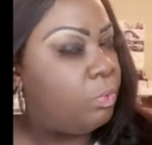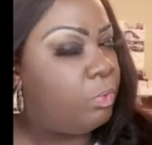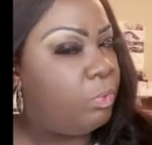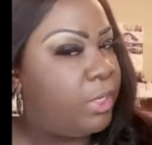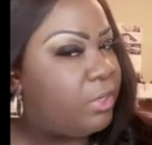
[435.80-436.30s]

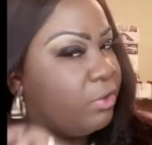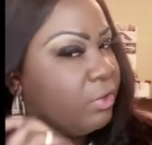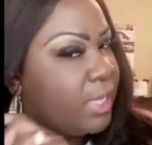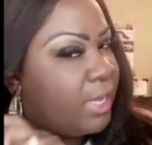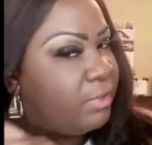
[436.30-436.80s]
where you're
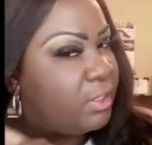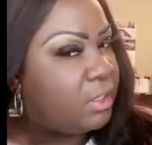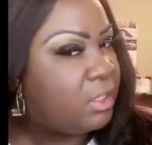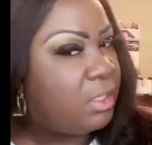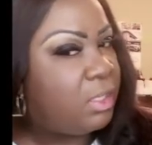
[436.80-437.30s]
having
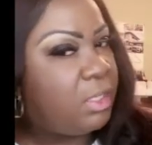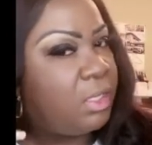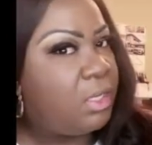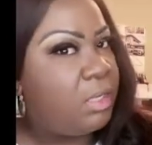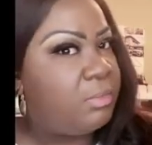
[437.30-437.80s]

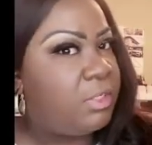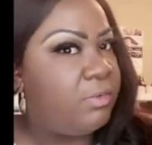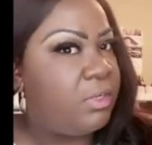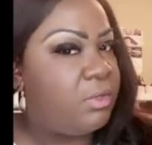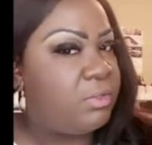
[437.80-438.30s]
um,
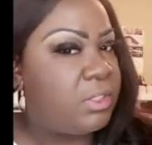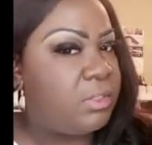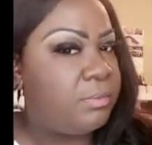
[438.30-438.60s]
difficulty?